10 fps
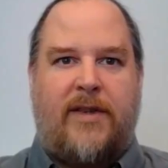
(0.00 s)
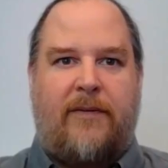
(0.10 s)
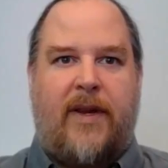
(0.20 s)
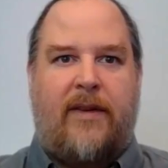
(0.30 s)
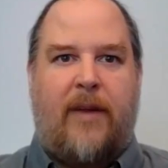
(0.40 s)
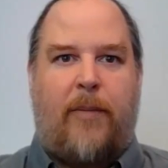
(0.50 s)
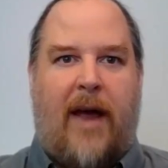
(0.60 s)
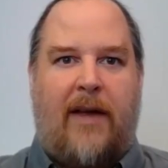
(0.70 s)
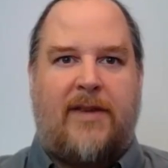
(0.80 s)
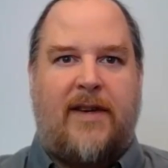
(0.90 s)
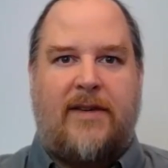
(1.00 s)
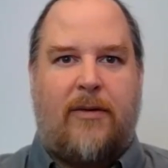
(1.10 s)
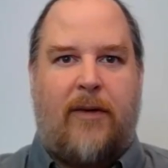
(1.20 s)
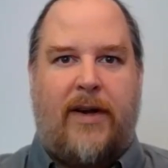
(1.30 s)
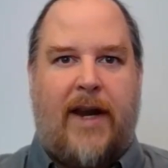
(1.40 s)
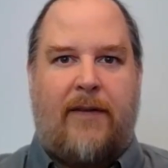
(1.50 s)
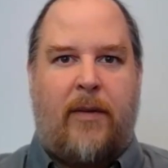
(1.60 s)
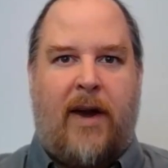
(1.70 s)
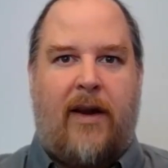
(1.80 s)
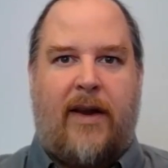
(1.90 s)
shifted their policies toward Native
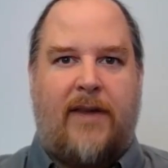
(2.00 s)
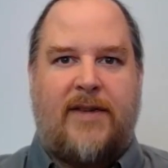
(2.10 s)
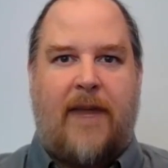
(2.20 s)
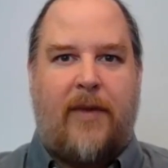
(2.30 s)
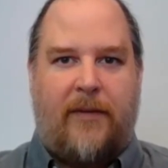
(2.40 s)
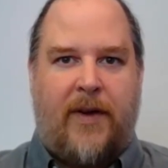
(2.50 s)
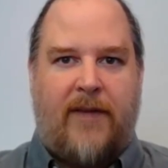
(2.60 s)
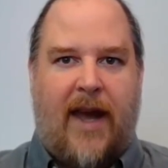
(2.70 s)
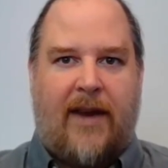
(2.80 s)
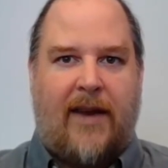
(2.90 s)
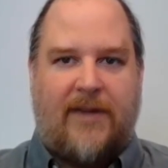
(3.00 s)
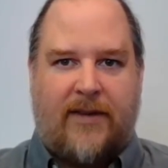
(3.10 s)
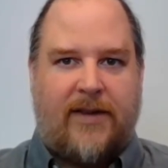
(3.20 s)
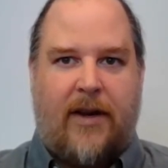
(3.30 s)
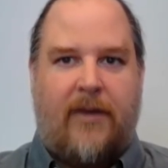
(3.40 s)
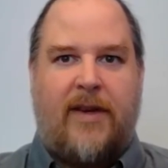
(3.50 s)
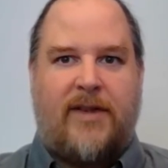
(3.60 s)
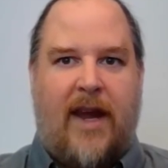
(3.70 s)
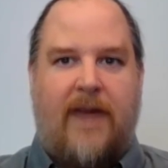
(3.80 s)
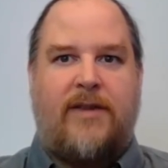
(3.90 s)
Americans every few decades or so to
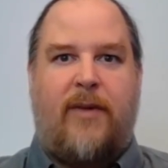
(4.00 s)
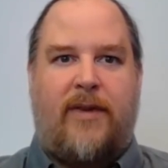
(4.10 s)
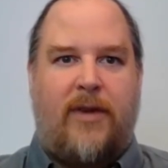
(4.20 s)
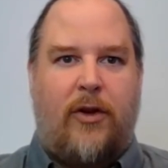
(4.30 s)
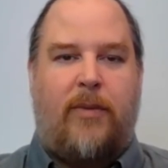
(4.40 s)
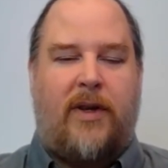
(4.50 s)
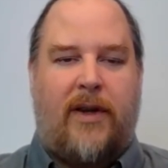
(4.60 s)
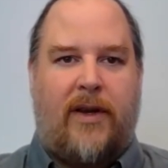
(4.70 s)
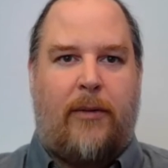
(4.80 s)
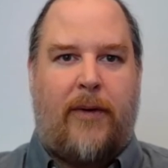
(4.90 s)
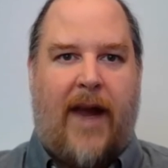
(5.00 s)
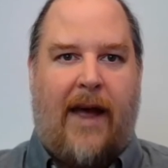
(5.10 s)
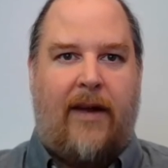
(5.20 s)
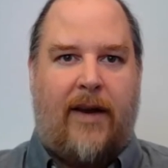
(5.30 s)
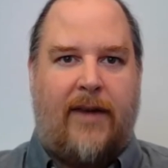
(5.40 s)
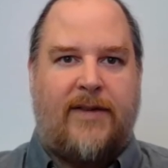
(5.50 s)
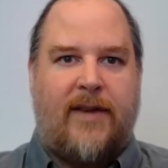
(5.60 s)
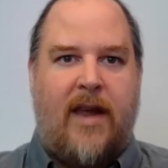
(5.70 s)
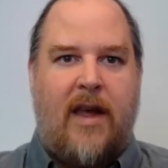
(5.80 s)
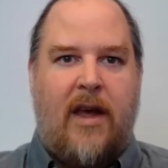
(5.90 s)
change with new political
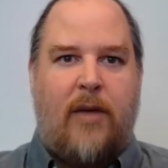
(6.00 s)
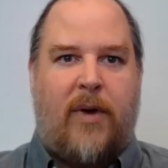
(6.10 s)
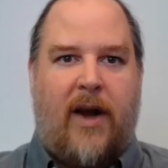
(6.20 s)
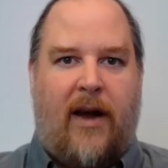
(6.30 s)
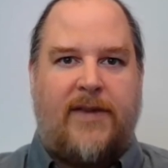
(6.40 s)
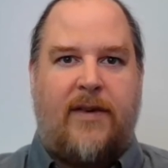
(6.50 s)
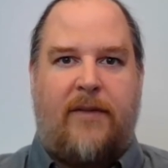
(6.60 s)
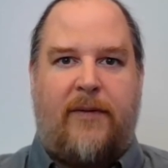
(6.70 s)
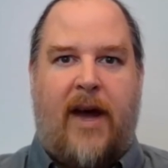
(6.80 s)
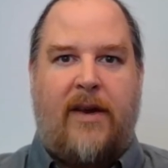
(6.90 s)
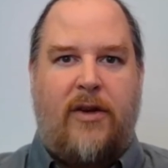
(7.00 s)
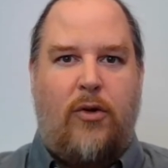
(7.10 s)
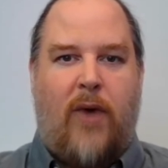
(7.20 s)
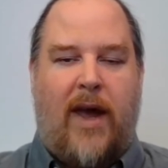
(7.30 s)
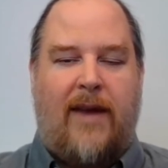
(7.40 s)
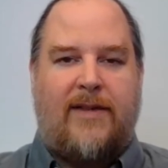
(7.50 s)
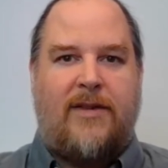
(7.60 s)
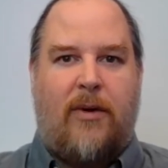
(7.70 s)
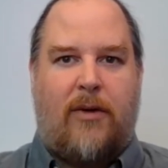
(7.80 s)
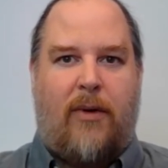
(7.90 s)
realities, but also to find new ways
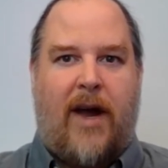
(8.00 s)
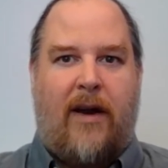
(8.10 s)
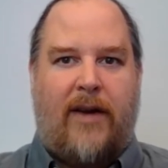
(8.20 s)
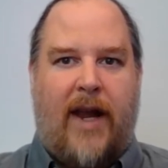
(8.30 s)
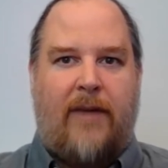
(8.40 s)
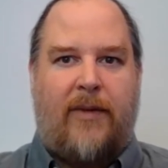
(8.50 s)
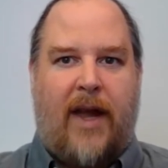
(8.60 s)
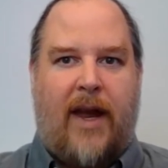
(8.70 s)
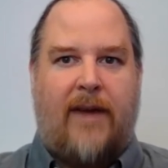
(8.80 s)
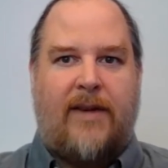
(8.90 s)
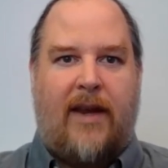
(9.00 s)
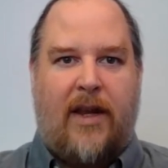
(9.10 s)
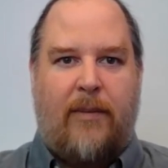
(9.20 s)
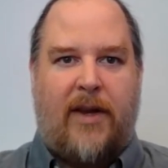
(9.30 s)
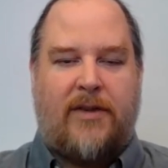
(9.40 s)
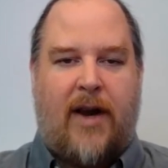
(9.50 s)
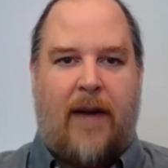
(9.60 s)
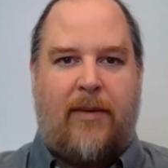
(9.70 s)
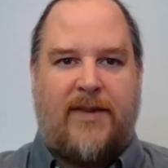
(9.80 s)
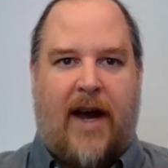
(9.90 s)
to acquire native land and limit
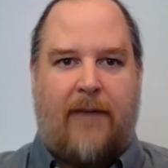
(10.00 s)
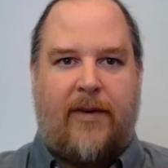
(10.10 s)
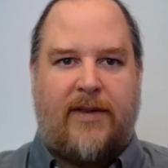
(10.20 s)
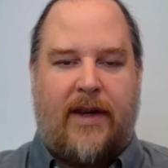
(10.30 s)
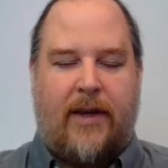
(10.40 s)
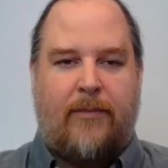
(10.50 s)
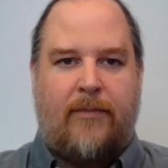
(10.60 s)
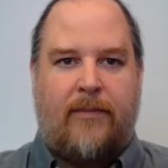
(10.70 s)
tribal sovereignty.